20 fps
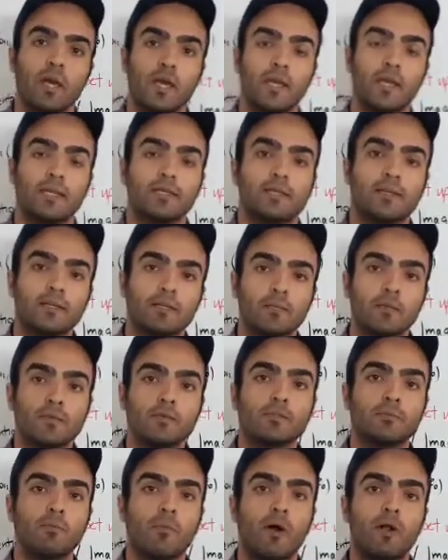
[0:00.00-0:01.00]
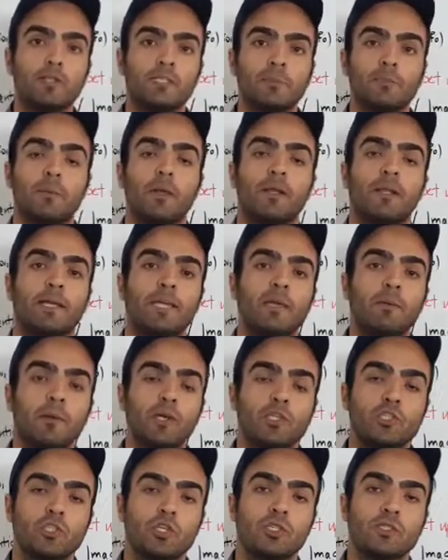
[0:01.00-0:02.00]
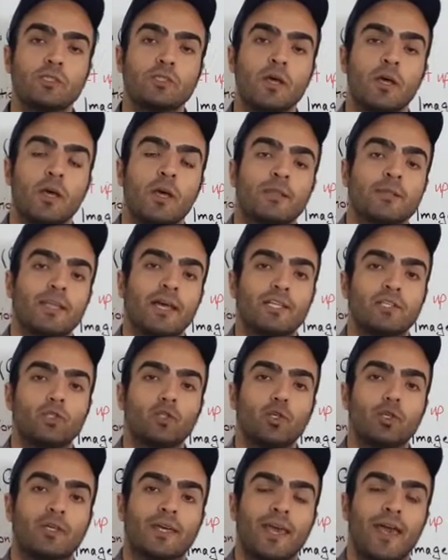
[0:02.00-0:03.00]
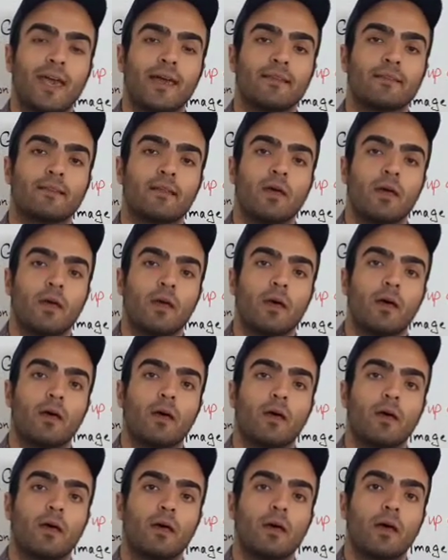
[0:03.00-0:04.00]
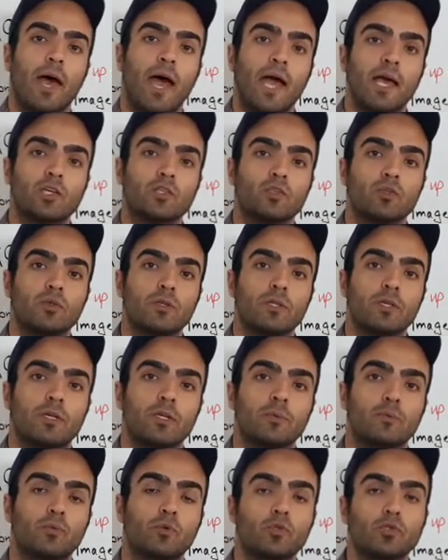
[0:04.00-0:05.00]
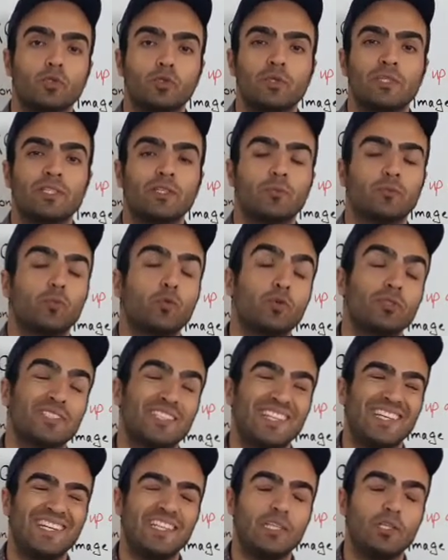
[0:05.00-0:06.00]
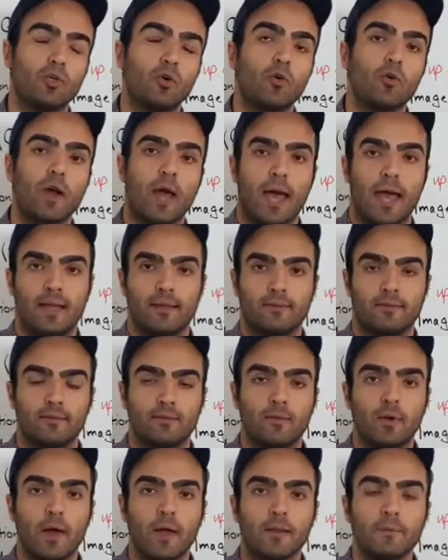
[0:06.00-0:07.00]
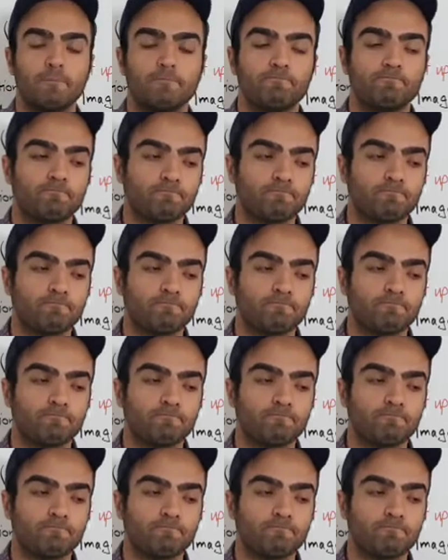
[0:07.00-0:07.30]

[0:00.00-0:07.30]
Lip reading: It includes multiple images that you can actually put in your ad, right?